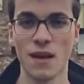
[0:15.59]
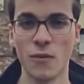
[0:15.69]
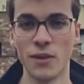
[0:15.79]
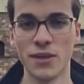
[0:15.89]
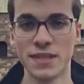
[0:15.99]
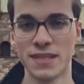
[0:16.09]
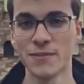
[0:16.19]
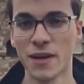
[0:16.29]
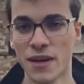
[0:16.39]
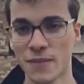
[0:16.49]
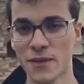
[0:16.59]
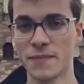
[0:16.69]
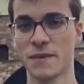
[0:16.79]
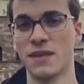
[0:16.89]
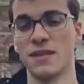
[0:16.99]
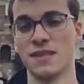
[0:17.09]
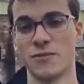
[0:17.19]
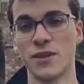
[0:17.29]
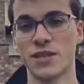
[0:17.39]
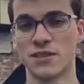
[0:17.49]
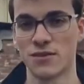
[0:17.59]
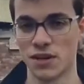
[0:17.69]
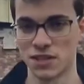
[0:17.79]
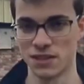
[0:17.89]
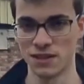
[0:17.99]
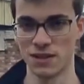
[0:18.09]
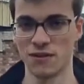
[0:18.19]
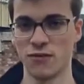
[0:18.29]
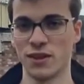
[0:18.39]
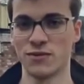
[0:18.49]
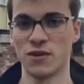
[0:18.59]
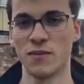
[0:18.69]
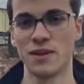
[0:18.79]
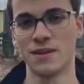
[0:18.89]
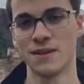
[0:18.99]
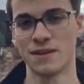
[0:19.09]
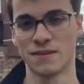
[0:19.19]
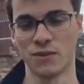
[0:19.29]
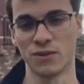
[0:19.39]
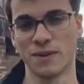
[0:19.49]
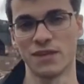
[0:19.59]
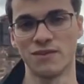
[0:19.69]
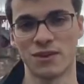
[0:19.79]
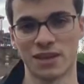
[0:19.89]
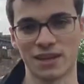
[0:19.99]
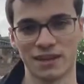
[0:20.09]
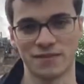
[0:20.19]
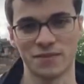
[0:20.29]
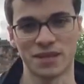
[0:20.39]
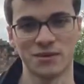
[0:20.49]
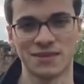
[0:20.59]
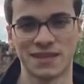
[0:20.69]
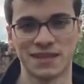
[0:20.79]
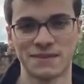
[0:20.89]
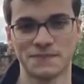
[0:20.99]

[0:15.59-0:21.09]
What you can see behind me is a reconstruction of what the Roman fort might have looked like from the outside.